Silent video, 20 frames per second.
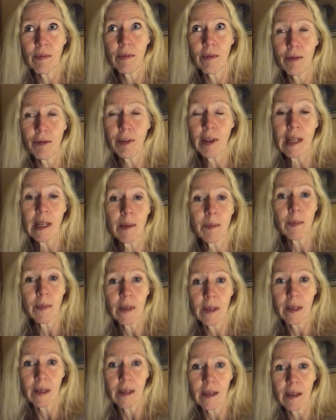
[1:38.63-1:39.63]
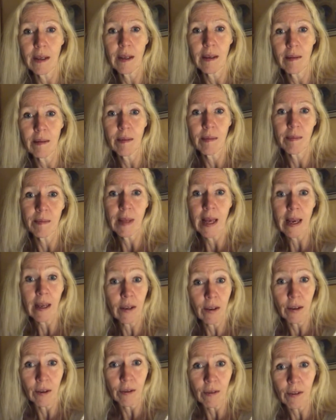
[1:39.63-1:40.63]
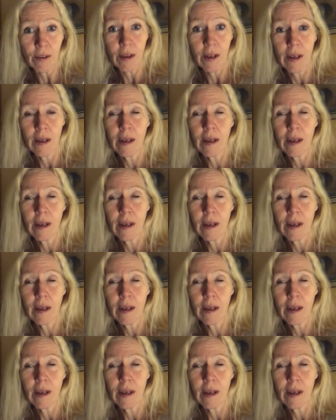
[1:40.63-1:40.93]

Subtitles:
filmed actors.